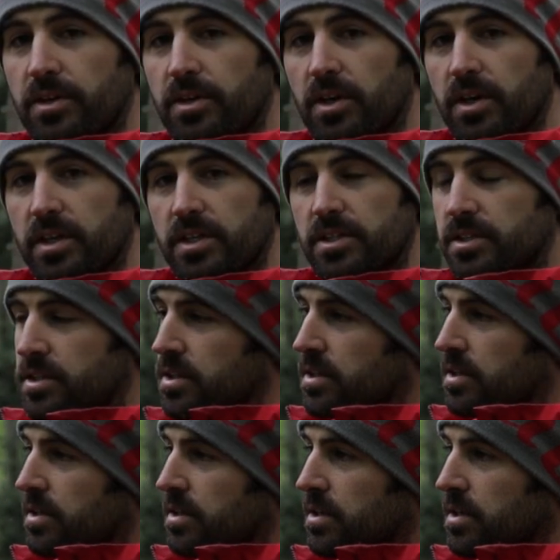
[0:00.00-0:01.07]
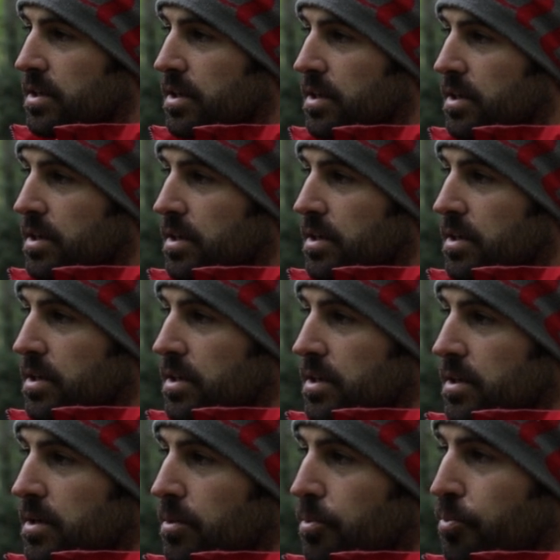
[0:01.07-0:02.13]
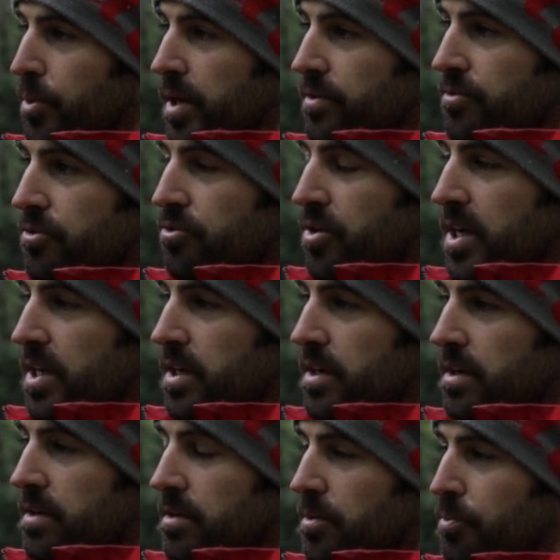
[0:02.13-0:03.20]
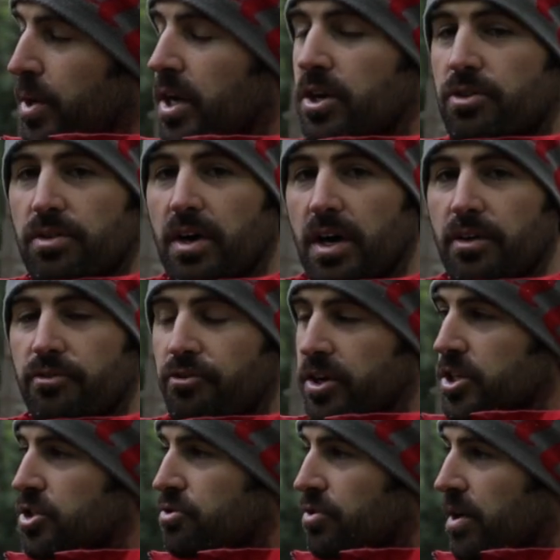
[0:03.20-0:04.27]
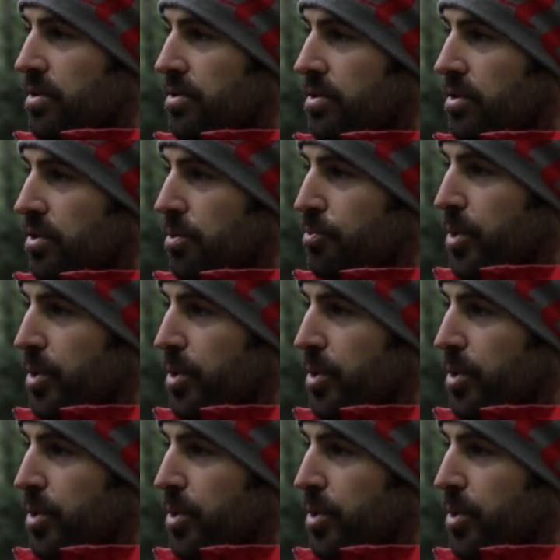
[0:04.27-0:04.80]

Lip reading: a nice bit of green, fresh growth on a